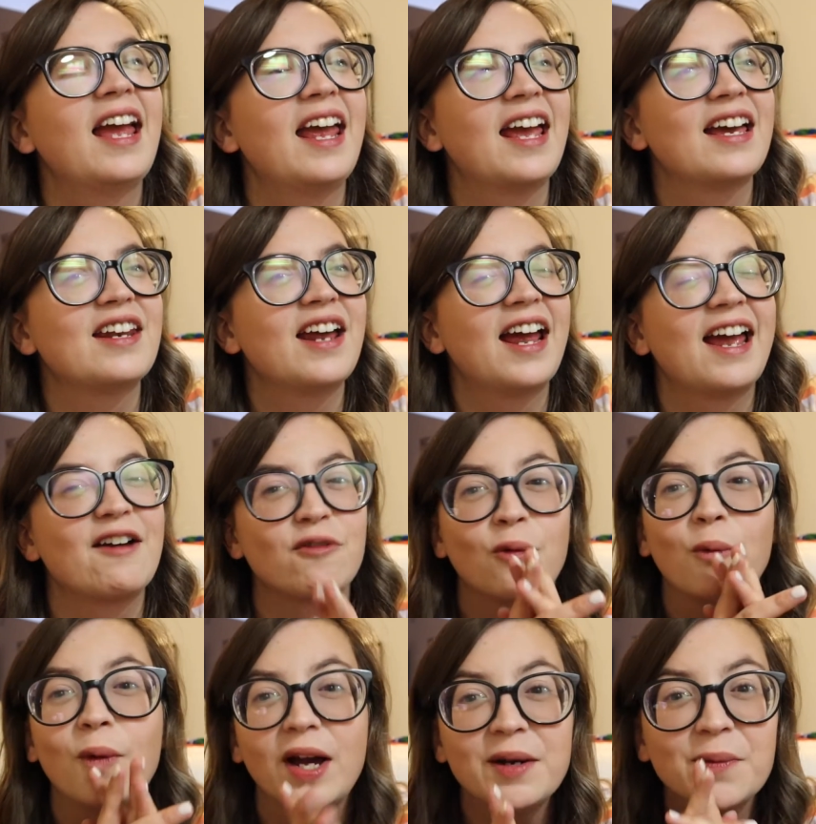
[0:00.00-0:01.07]
And I have
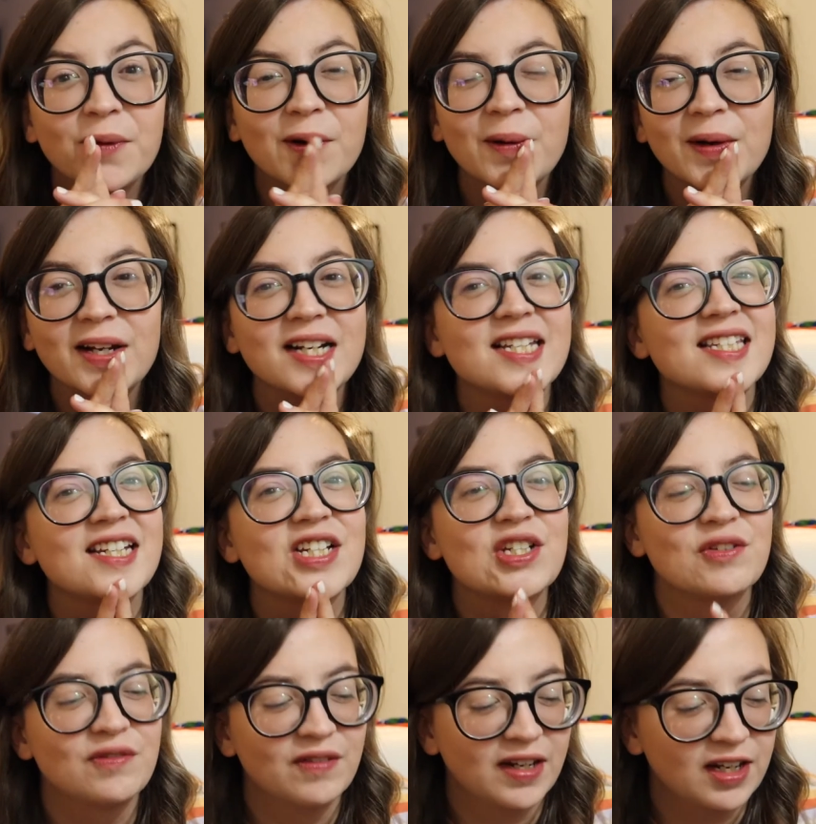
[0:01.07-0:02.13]
one more
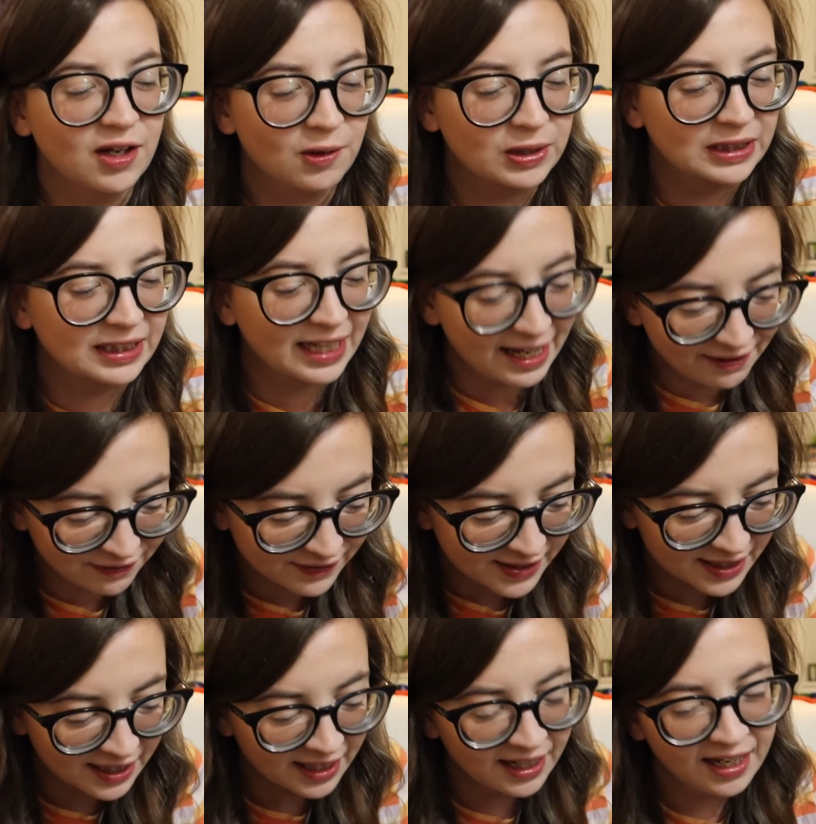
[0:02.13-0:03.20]
organization video left.